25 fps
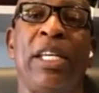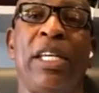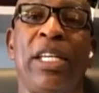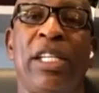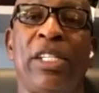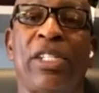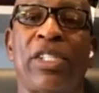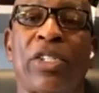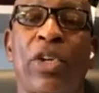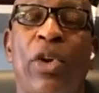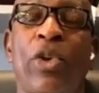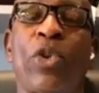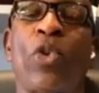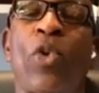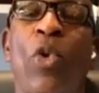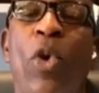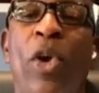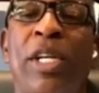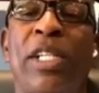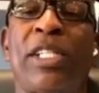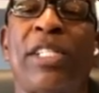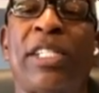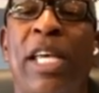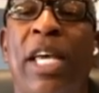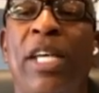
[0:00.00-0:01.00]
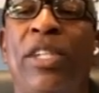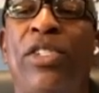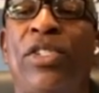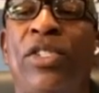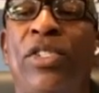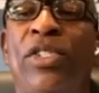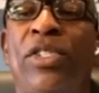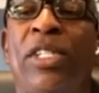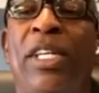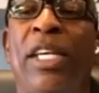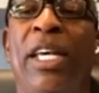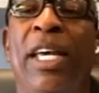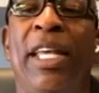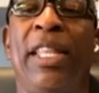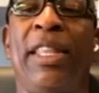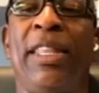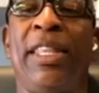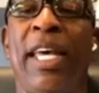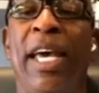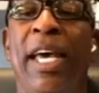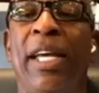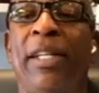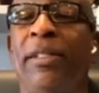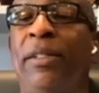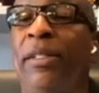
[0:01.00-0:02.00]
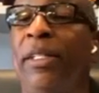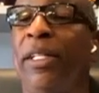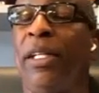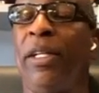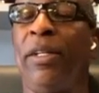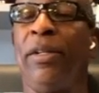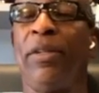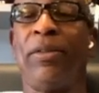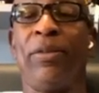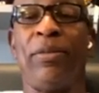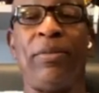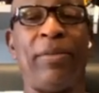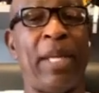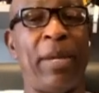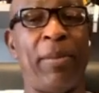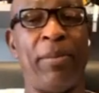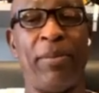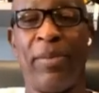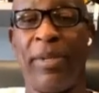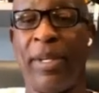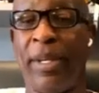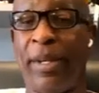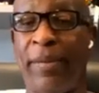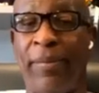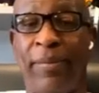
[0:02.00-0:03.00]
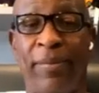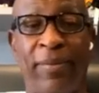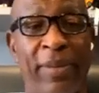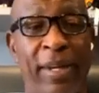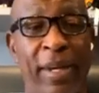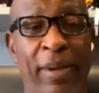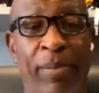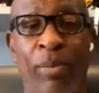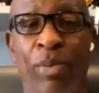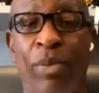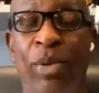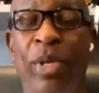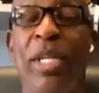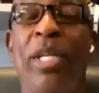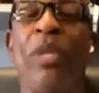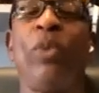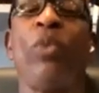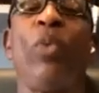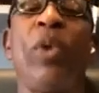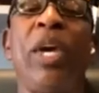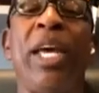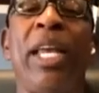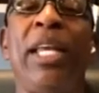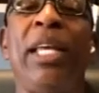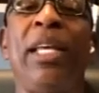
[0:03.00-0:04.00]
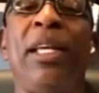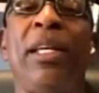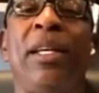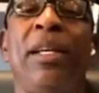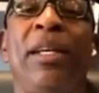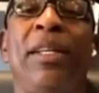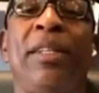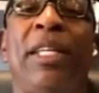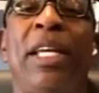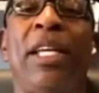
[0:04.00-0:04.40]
It's certain organizations that they they they breed winning.